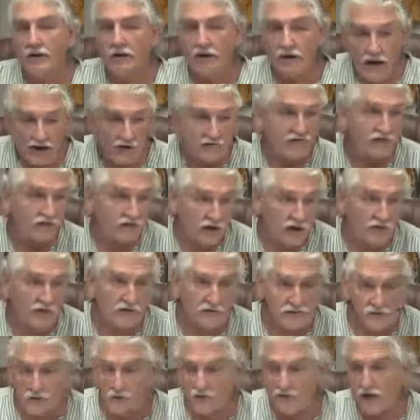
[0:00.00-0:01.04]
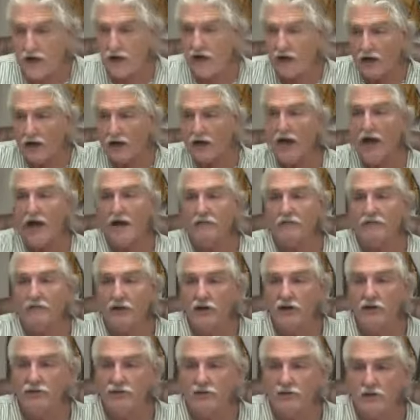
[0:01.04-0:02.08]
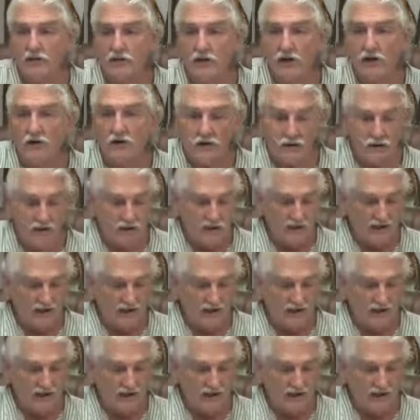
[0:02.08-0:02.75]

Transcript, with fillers: And I've struggled with that a lot of years, you know.